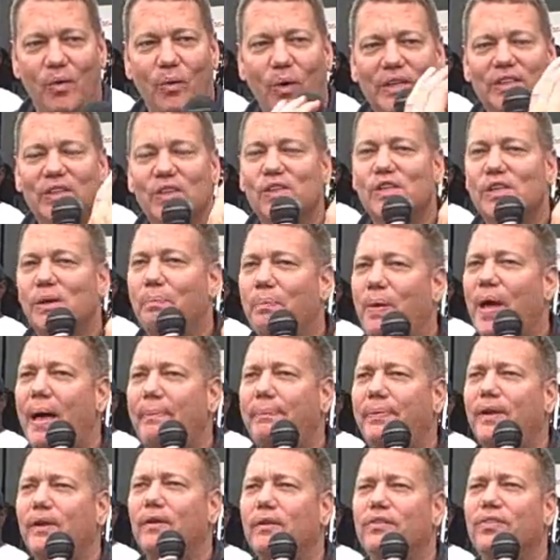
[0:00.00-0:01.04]
What does the
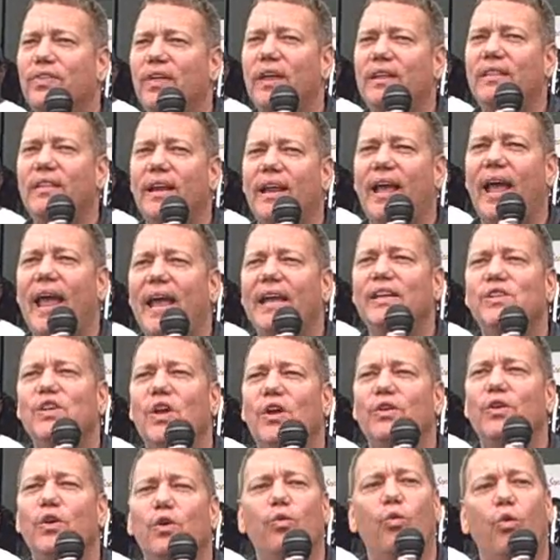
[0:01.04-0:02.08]
popular thing that
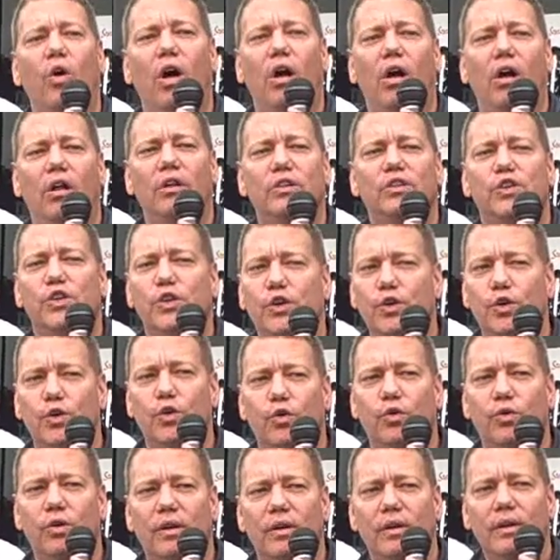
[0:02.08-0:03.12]
hangs on your wall
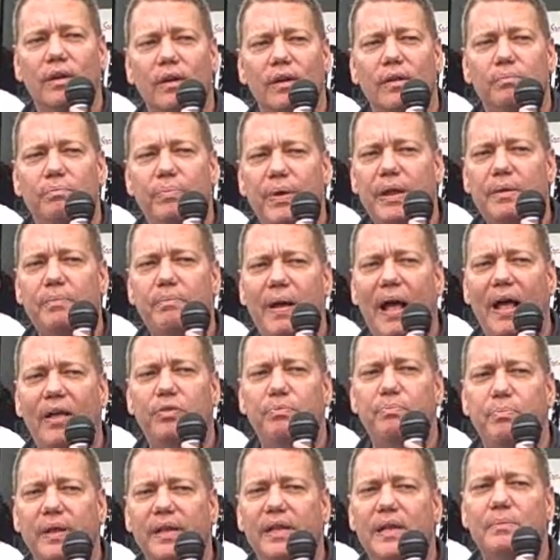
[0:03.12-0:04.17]
do, Big
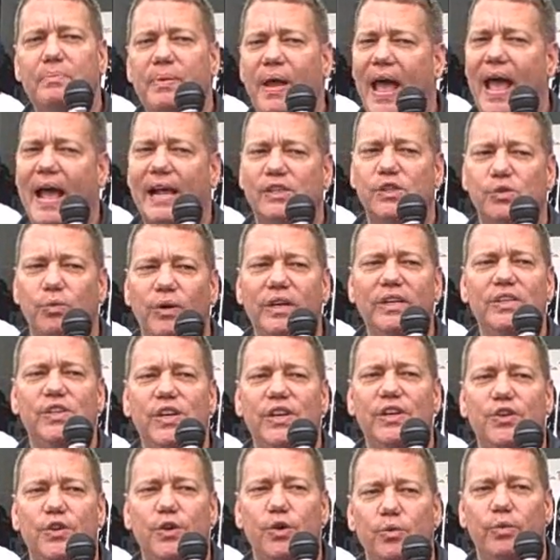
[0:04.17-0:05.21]
Mouth Billy Bass? What
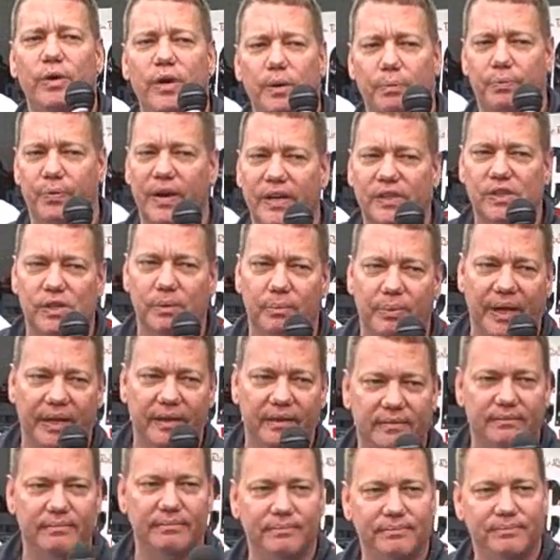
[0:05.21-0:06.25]
does he do when you press the
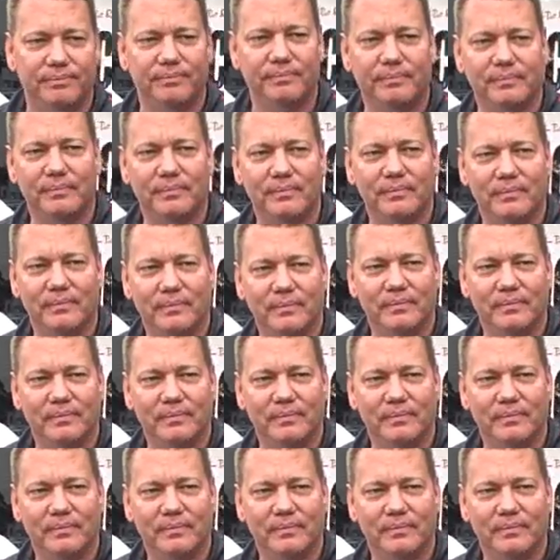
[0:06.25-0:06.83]
button? He